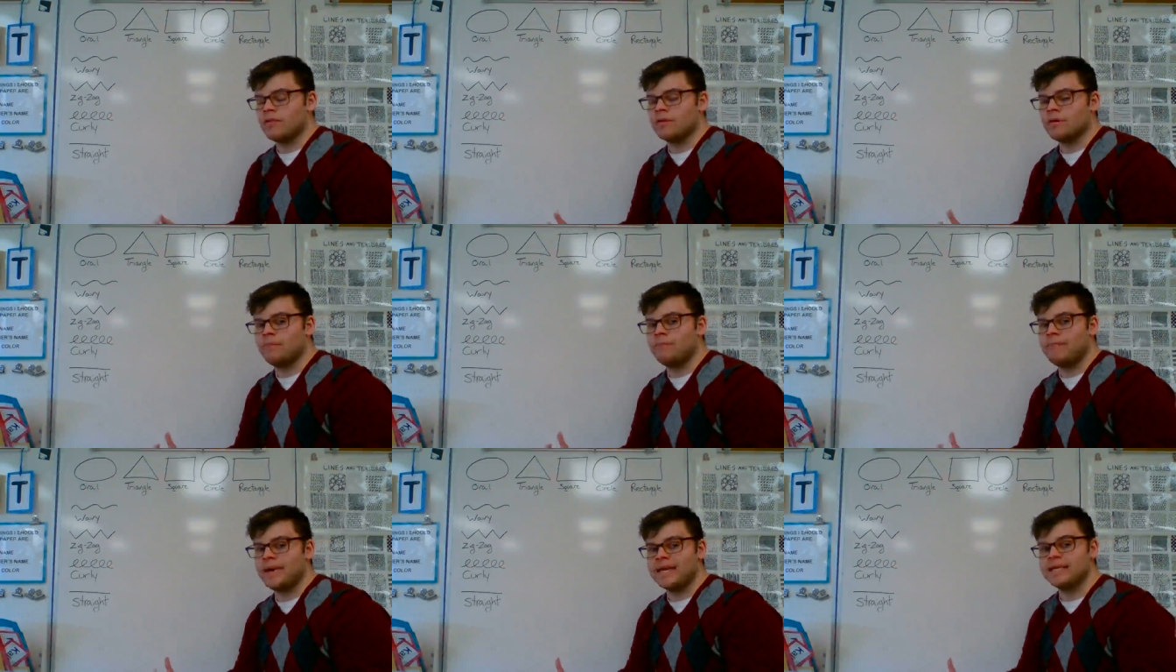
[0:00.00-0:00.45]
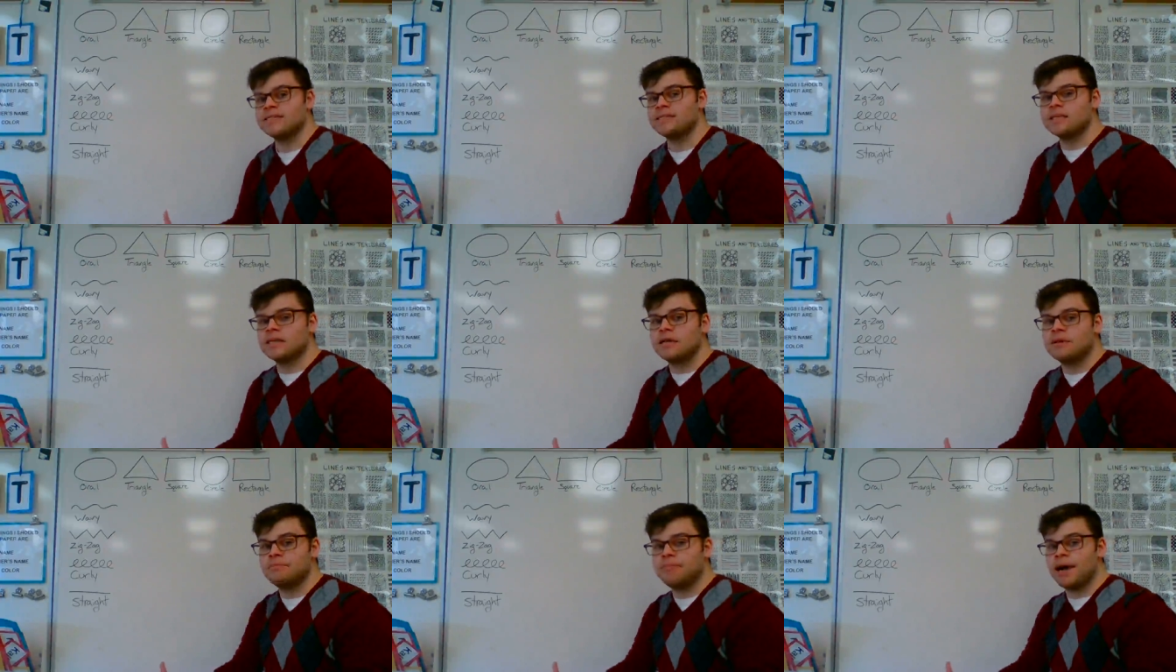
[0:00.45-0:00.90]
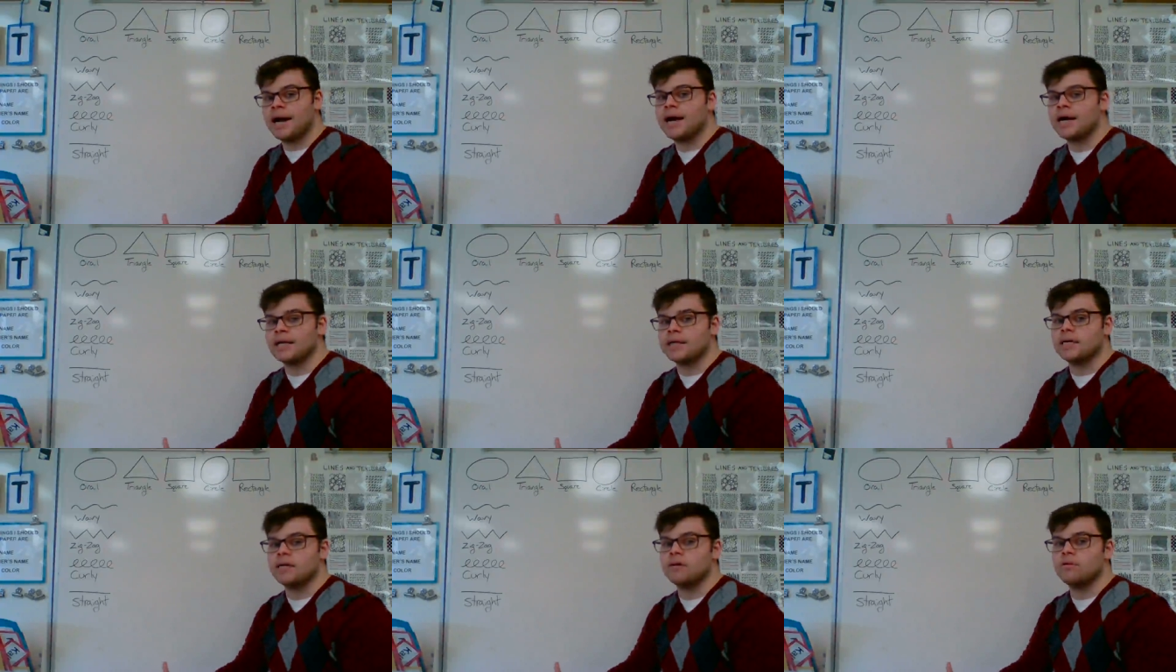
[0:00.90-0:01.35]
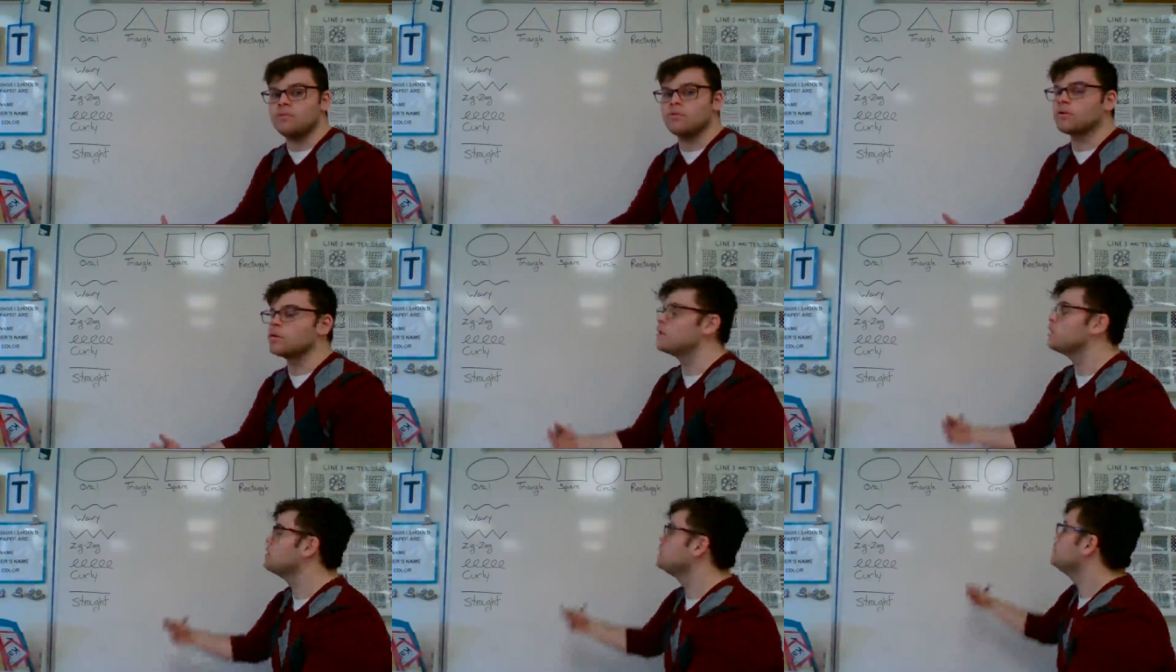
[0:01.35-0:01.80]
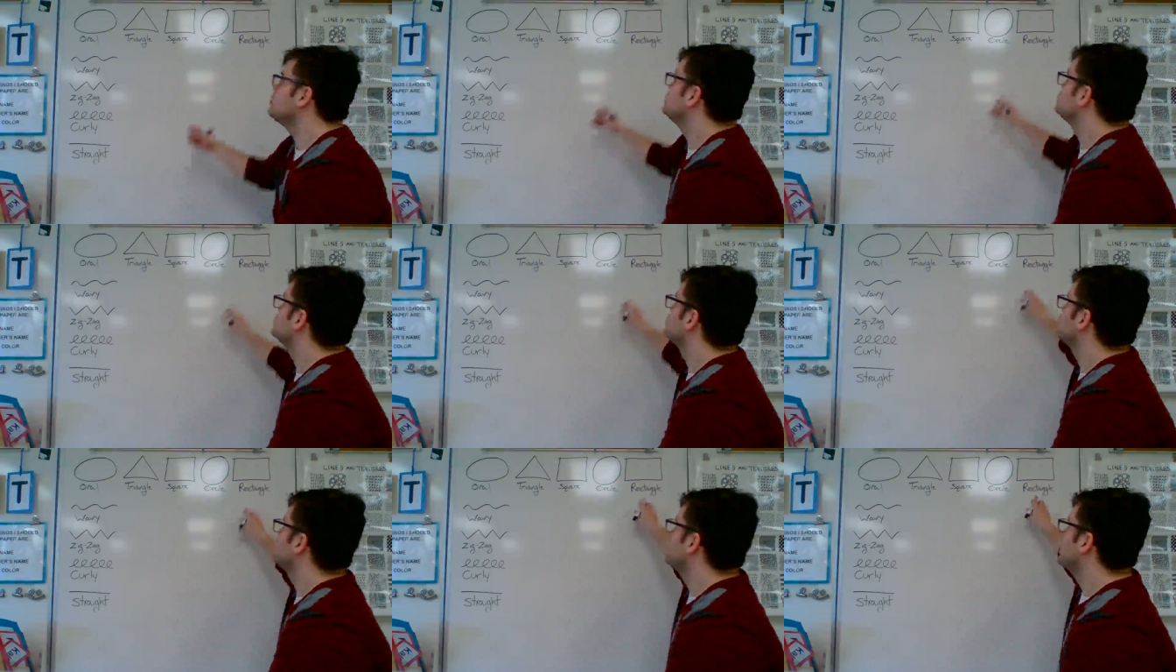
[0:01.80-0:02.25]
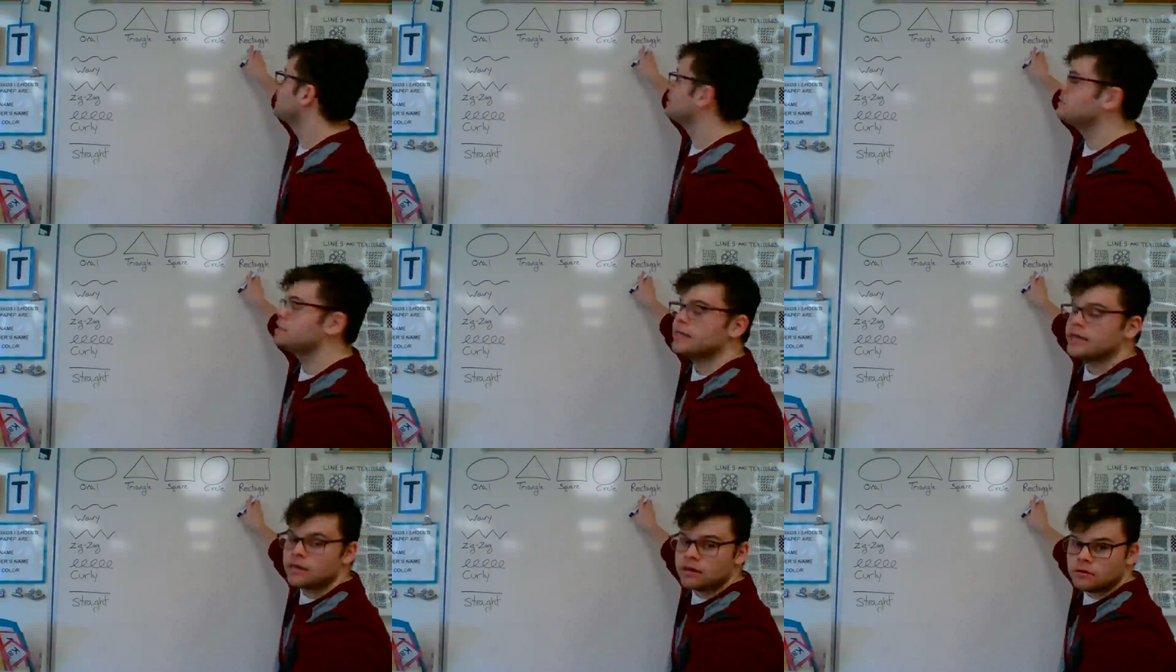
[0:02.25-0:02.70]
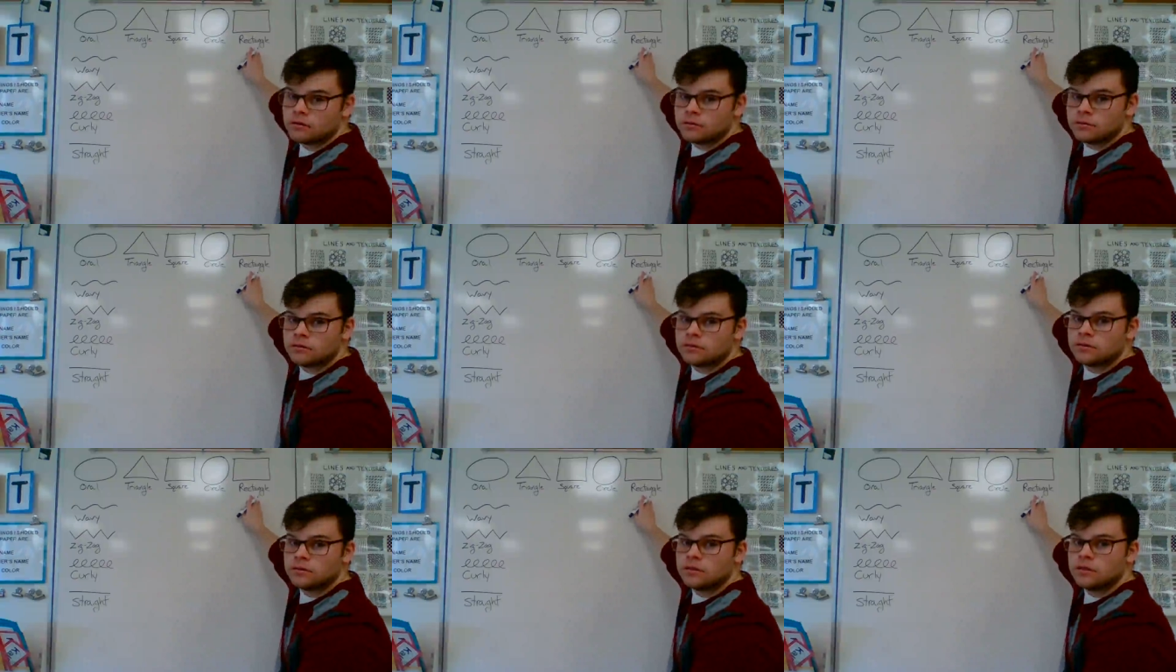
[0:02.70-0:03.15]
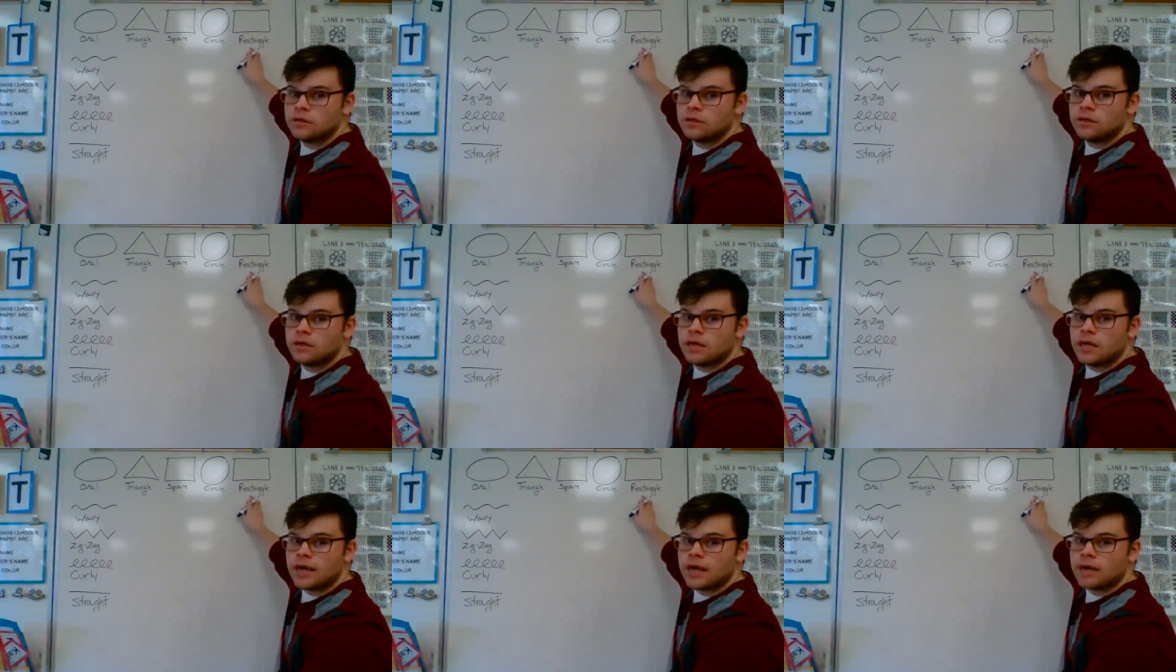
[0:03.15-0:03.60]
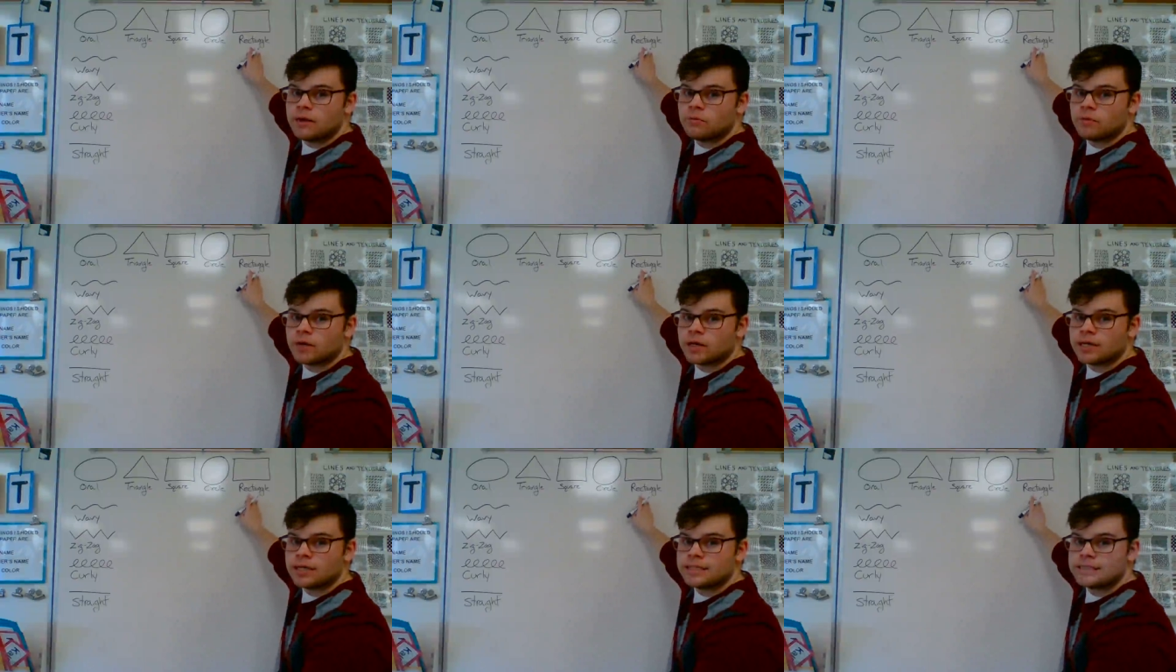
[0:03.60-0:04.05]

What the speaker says: So for the basic body, we're going to use a rectangle,